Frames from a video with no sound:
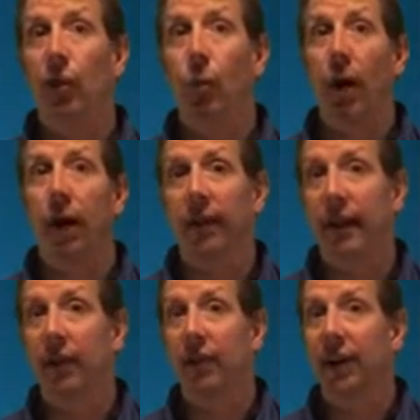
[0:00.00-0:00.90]
wire
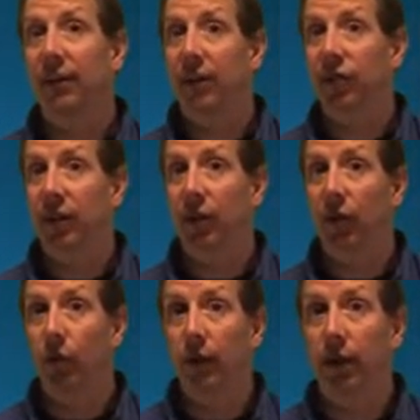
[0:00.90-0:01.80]
that is not touching
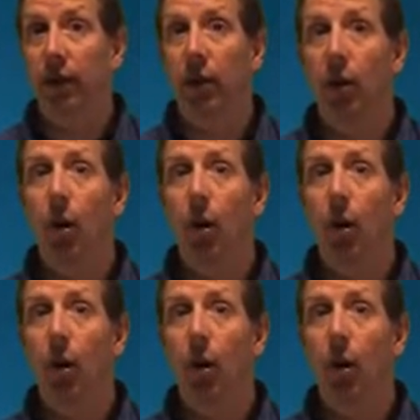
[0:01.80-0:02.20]
another wire,